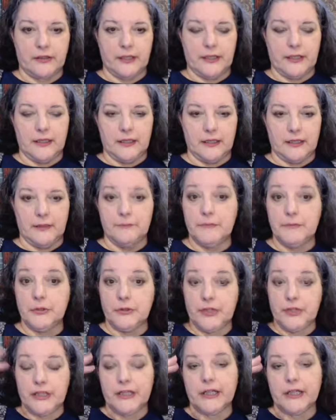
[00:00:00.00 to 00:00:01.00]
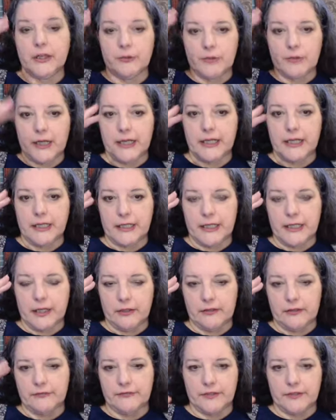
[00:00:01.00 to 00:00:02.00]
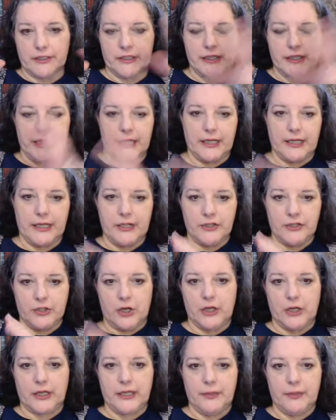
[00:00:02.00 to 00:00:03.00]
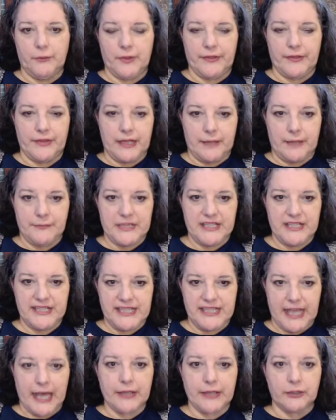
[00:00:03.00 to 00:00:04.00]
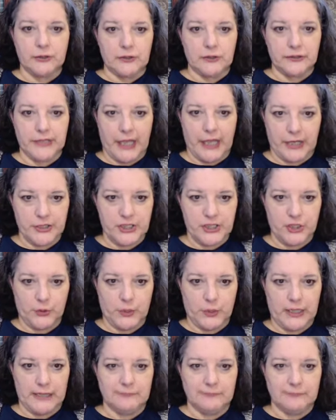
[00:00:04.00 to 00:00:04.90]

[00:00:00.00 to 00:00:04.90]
a millionaire riding an elephant and a donkey with an empty saddle next to it.